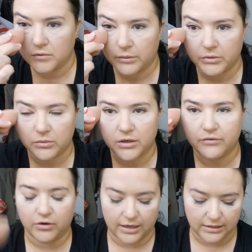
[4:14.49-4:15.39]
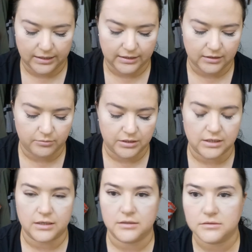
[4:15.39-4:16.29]
I mean, whatever, I like it
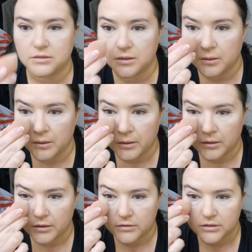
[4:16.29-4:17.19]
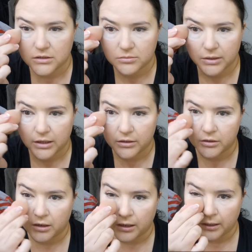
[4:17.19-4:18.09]
because it sets my
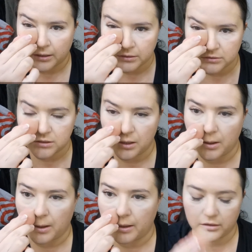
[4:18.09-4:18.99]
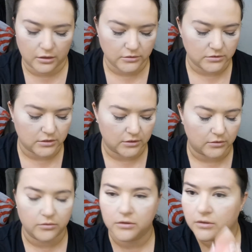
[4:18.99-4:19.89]
under eyes and
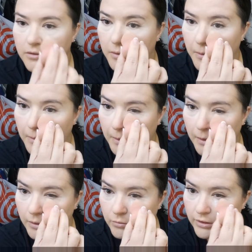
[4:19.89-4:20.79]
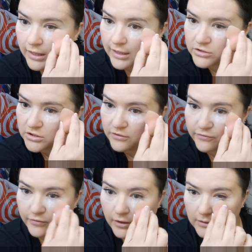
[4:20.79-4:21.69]
also will catch any
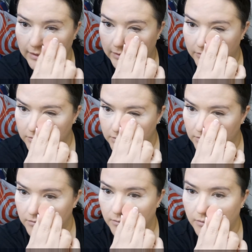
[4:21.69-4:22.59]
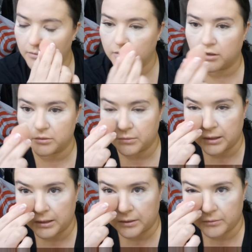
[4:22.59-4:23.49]
fallout from my